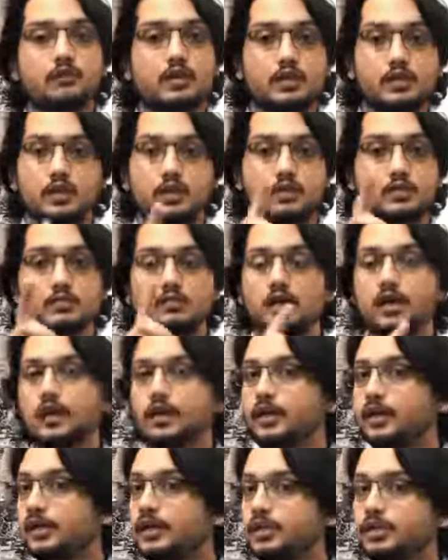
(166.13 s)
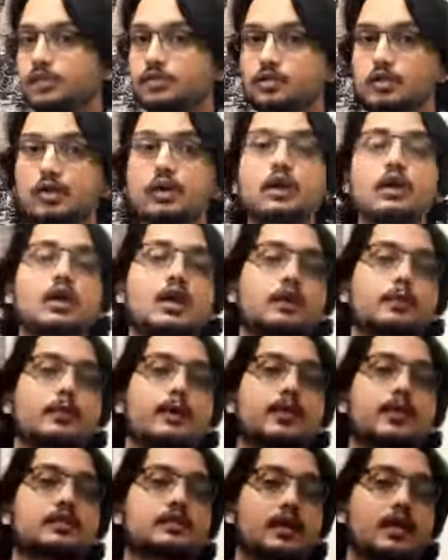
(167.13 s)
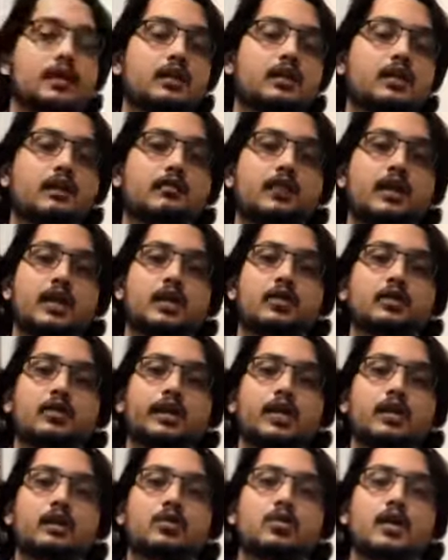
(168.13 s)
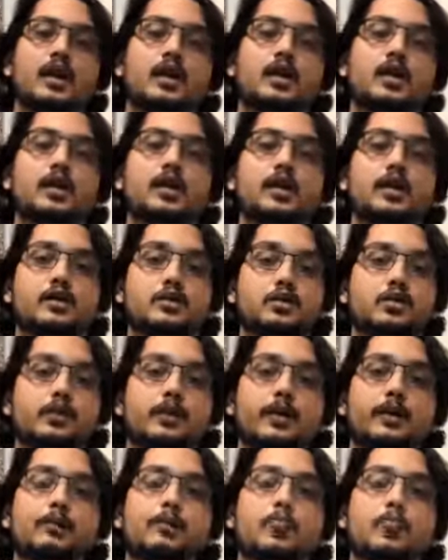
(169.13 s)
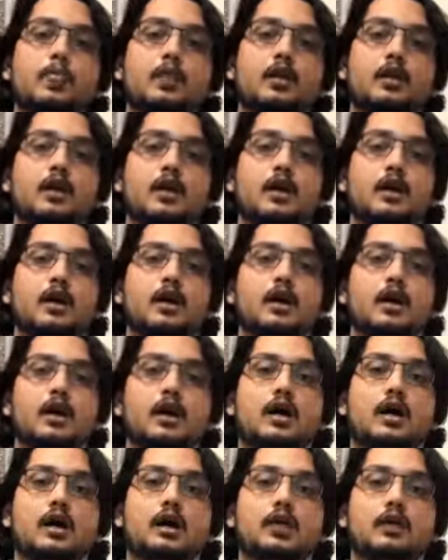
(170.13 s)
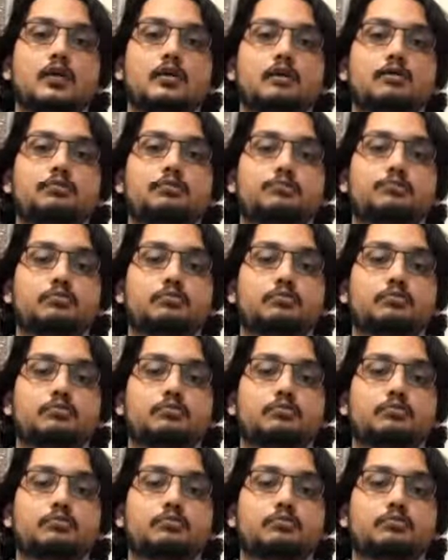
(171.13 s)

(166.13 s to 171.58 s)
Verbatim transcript: One thing is her English is good, but the second thing when I take a look at her resume, uh,